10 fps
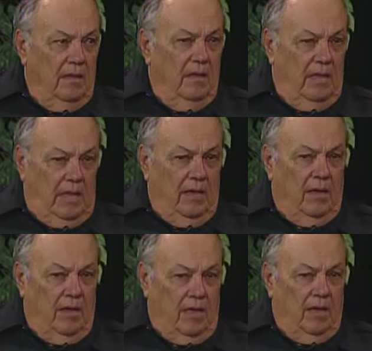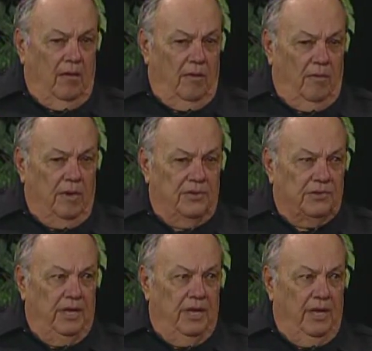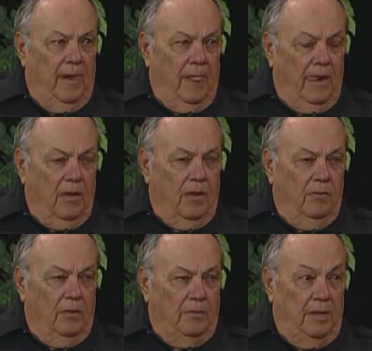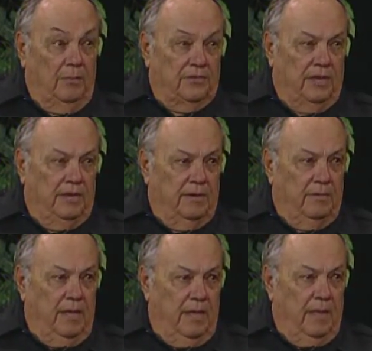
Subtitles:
Yeah, guard what I say, guard what people say to me.